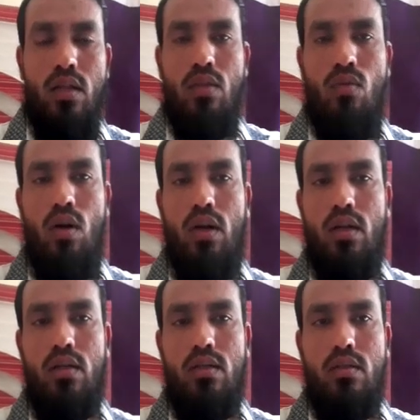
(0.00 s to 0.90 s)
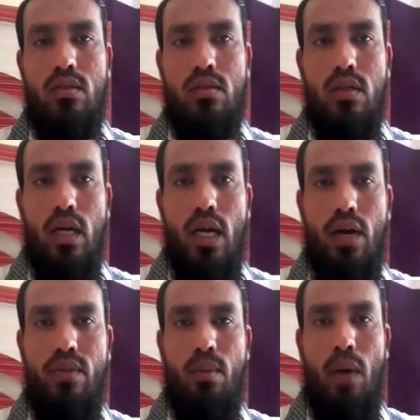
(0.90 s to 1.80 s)
the water
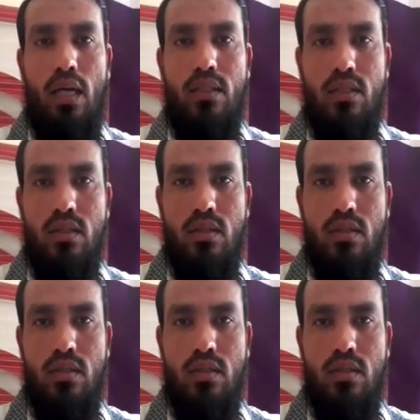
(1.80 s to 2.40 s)
have the mass.